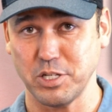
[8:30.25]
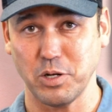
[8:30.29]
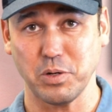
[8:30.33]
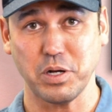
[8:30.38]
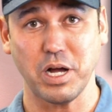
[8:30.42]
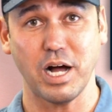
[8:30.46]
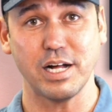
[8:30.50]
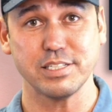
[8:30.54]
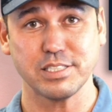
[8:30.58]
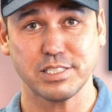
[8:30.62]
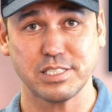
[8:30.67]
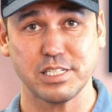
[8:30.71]

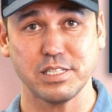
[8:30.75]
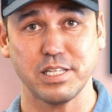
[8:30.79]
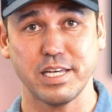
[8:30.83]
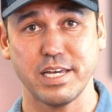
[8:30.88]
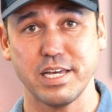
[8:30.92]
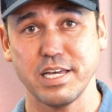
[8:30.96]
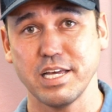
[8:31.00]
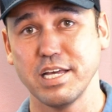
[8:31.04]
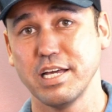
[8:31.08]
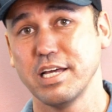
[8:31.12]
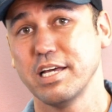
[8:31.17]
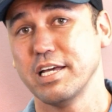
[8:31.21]

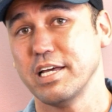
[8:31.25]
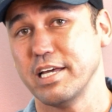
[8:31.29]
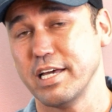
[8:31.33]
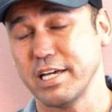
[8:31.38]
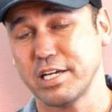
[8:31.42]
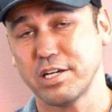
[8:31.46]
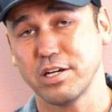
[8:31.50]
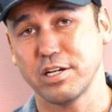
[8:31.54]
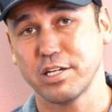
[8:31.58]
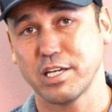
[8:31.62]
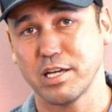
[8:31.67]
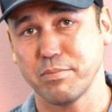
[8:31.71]
constantly, it
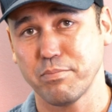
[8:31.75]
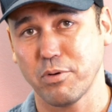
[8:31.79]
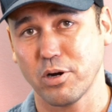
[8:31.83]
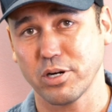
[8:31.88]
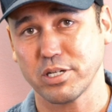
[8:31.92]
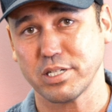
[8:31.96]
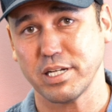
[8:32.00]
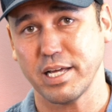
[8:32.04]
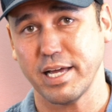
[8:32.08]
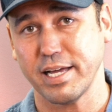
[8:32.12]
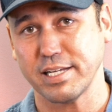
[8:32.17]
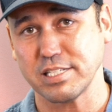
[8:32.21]
could get
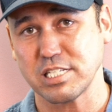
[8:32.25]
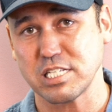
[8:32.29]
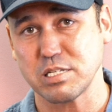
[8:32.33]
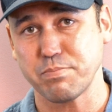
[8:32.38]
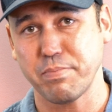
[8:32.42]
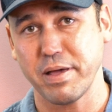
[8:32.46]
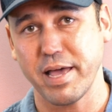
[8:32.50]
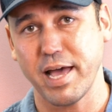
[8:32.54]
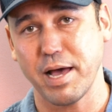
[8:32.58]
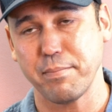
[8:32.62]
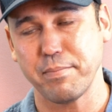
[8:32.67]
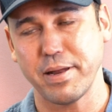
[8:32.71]
marked as
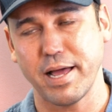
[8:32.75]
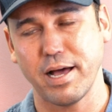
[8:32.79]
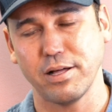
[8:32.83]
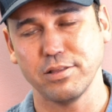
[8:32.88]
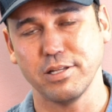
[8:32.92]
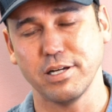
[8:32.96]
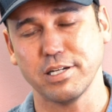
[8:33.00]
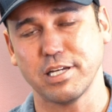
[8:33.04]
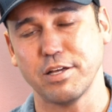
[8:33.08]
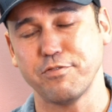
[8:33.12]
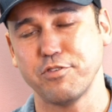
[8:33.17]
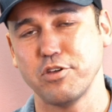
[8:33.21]
spam. Now
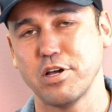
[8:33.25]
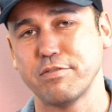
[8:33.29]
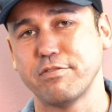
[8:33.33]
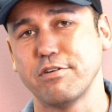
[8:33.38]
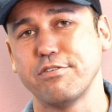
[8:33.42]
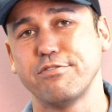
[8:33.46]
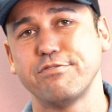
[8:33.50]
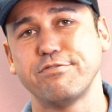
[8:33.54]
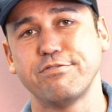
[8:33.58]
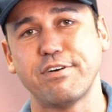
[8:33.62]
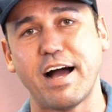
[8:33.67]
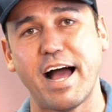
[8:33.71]
look, if you have a
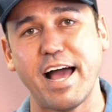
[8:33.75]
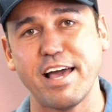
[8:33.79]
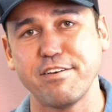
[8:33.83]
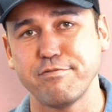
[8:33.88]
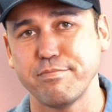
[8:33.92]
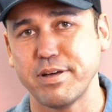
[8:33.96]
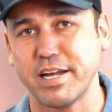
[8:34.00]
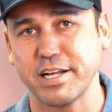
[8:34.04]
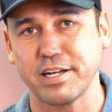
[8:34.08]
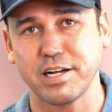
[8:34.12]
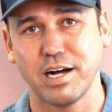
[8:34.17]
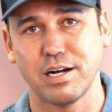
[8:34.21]

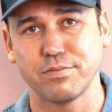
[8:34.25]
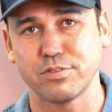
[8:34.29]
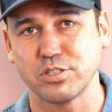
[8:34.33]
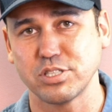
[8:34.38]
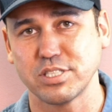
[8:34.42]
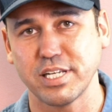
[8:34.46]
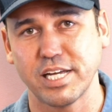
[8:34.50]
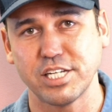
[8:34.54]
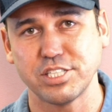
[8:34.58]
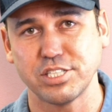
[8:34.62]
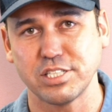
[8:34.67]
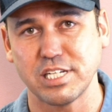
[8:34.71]
5-minute
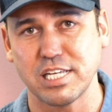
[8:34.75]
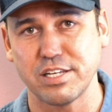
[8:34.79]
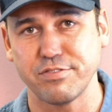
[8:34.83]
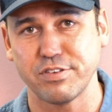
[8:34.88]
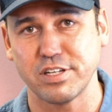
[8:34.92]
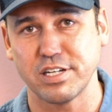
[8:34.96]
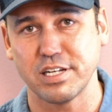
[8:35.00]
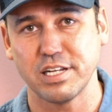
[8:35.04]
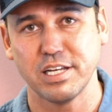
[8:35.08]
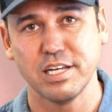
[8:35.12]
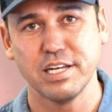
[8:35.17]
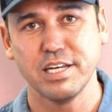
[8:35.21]
conversation
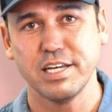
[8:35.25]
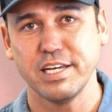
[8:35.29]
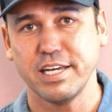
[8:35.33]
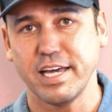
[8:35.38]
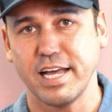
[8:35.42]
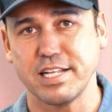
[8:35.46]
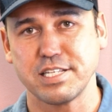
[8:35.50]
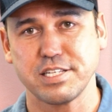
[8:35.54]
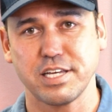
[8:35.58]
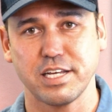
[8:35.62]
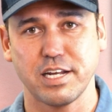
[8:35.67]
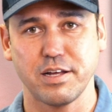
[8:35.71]
even,
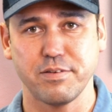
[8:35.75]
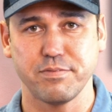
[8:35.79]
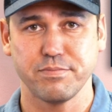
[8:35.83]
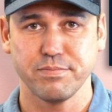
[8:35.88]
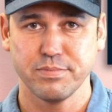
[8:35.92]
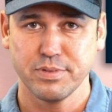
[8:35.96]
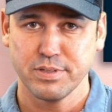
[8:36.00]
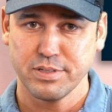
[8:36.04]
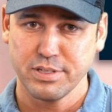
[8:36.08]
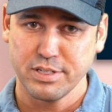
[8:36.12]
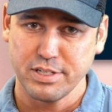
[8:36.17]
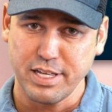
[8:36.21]
it's gonna
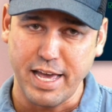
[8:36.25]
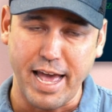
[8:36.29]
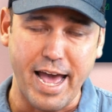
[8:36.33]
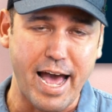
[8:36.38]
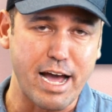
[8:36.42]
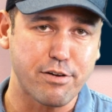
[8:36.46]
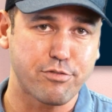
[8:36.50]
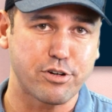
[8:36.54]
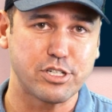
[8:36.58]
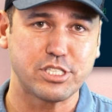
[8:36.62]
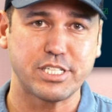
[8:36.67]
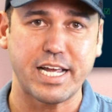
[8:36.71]

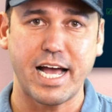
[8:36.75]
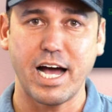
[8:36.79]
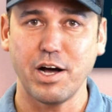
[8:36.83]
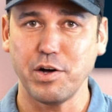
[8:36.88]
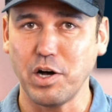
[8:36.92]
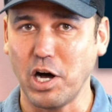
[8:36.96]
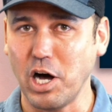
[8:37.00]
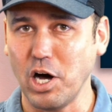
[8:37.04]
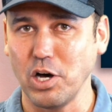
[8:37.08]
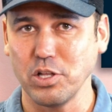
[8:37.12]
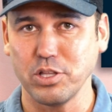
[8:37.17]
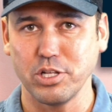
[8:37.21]
average out
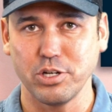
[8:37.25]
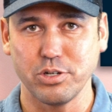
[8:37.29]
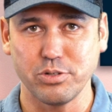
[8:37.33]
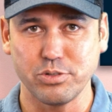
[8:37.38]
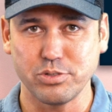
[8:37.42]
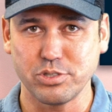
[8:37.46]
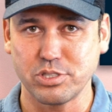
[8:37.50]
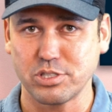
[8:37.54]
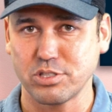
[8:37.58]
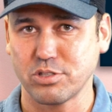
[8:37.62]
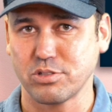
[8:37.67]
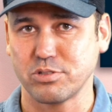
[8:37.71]
all
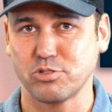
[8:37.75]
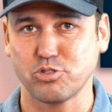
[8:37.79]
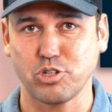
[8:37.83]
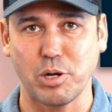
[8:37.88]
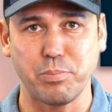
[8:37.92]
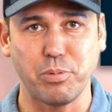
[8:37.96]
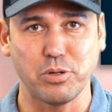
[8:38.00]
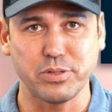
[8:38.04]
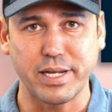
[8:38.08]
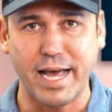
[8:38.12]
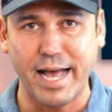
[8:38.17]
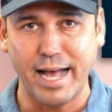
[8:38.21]
those
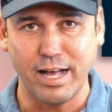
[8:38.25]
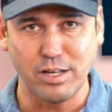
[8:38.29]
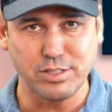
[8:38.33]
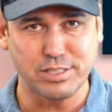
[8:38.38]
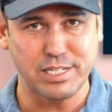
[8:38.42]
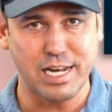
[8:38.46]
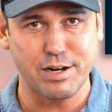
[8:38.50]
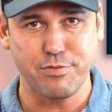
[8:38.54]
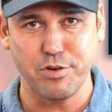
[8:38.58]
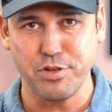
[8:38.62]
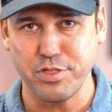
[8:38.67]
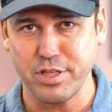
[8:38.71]
triple dials
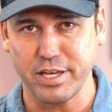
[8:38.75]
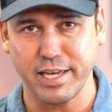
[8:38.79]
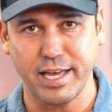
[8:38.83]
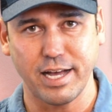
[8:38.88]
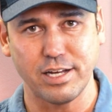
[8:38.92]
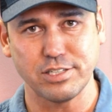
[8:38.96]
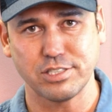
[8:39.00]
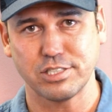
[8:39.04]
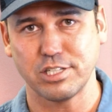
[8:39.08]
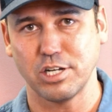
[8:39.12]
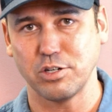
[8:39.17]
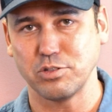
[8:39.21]
and everything
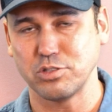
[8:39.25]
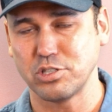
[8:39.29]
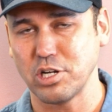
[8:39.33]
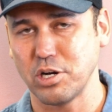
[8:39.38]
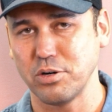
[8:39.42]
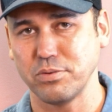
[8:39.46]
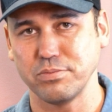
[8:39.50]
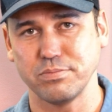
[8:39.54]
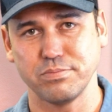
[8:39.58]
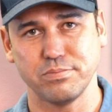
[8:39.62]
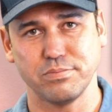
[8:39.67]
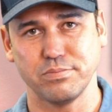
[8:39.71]
else. So
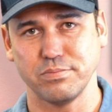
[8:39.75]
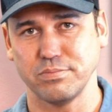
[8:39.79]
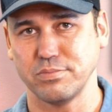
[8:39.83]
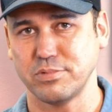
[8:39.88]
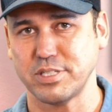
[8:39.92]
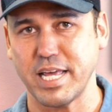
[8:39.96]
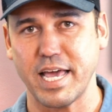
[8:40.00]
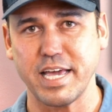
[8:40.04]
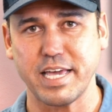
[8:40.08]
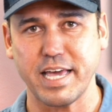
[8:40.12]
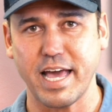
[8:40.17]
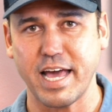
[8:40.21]
don't
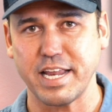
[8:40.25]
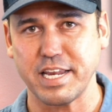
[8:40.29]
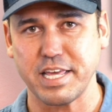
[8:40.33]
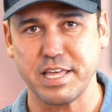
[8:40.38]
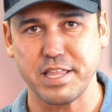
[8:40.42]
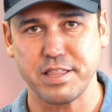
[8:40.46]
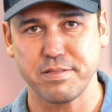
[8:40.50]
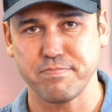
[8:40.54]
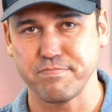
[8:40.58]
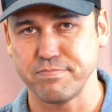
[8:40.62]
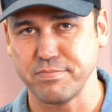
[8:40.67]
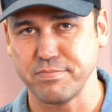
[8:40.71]
take any,